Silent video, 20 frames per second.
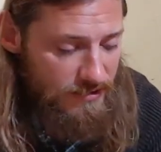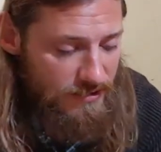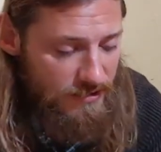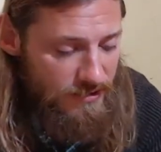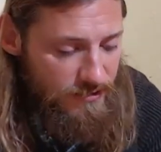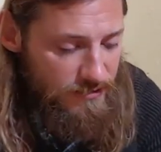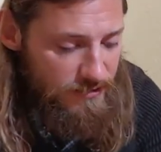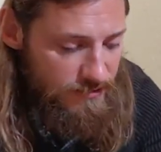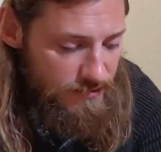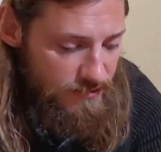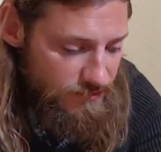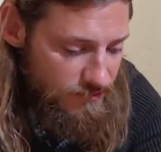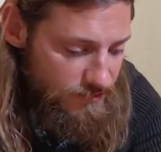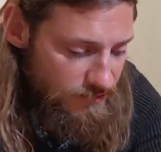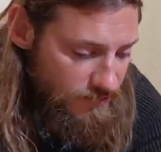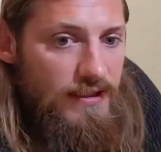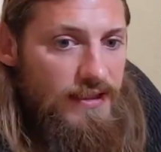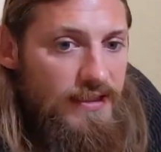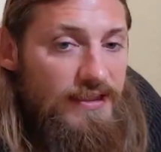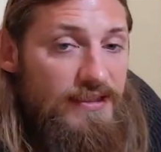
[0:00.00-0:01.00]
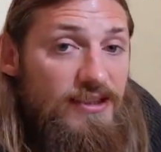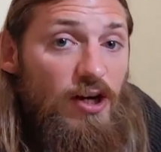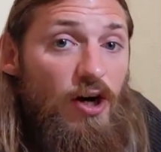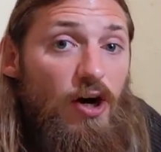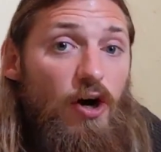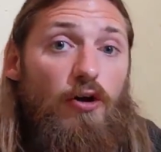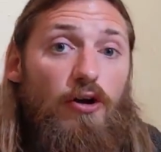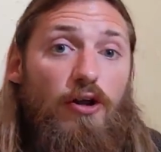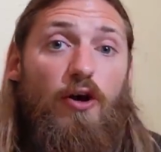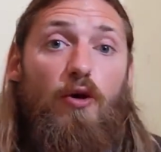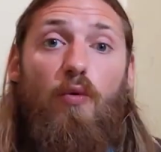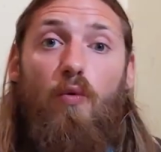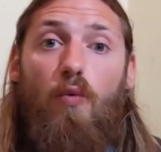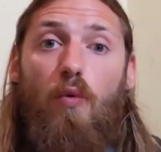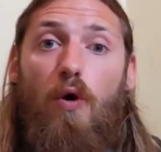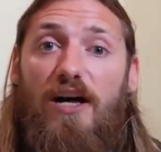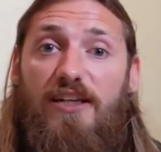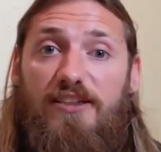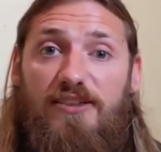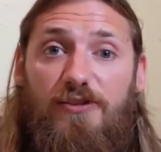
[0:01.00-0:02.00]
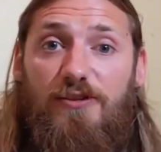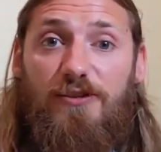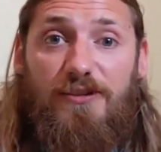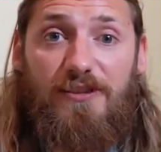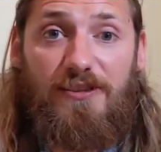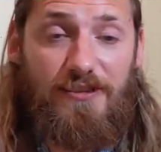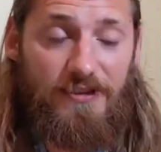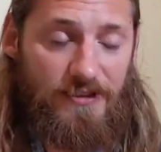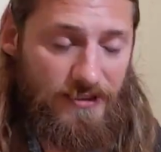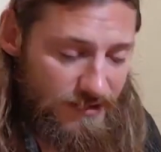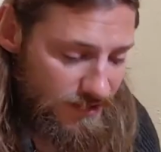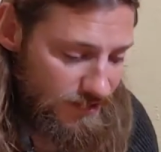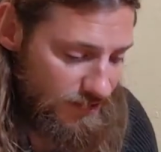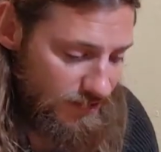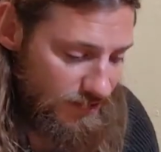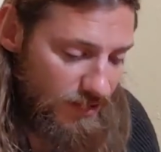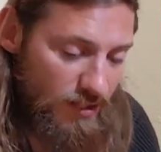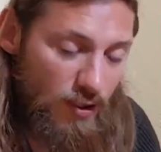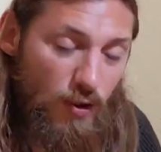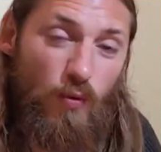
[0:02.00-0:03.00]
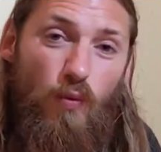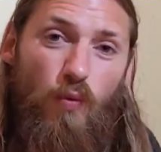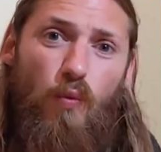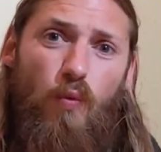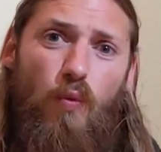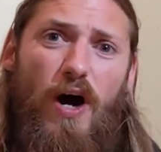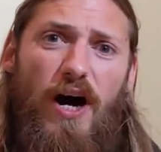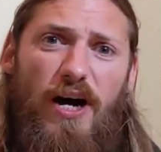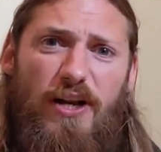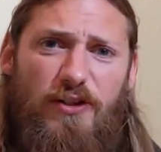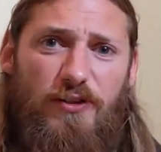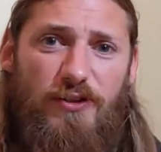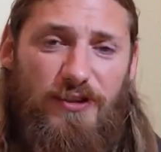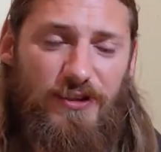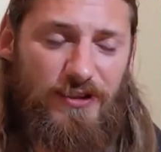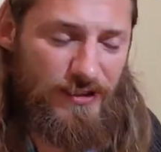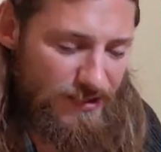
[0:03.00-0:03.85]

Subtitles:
called? It's called a wattle. A wattle.